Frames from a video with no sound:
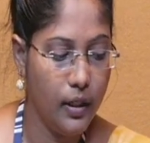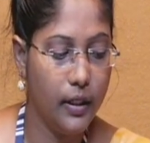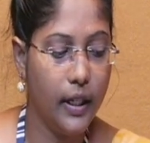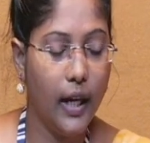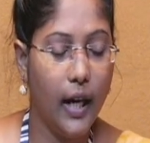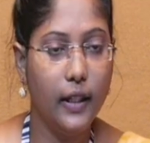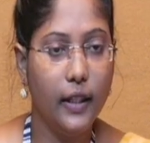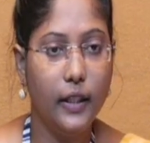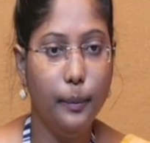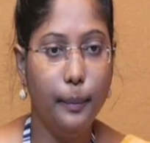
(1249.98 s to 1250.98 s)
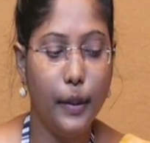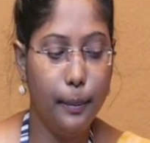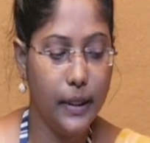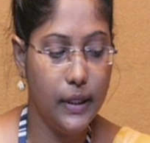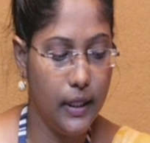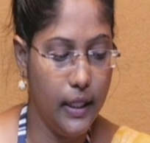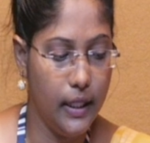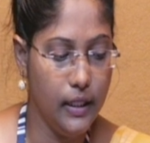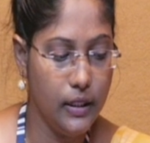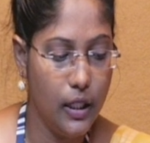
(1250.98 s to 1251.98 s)
the algorithm purpose
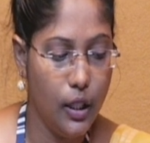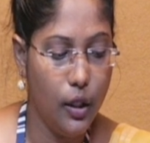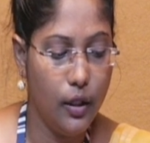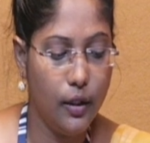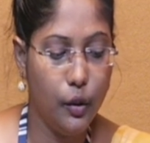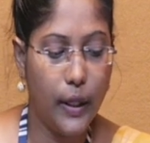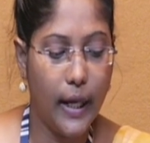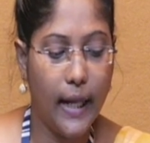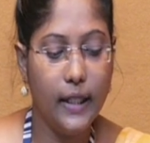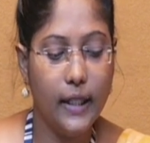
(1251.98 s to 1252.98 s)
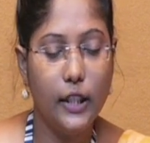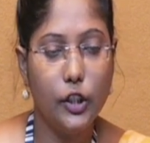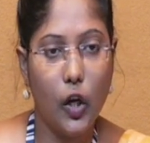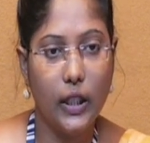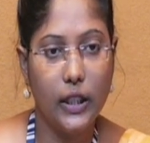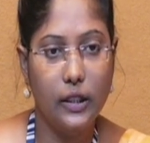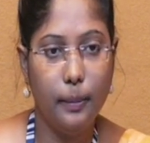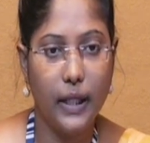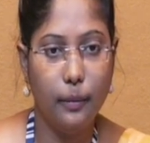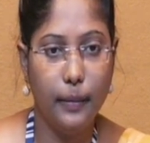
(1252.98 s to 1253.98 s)
is to calculate the shortest
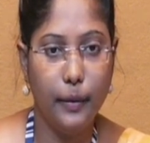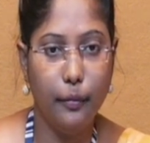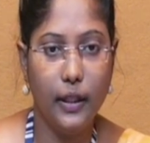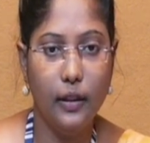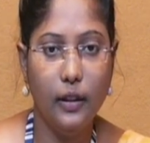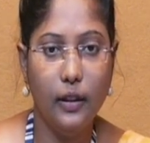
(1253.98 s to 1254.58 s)
path between the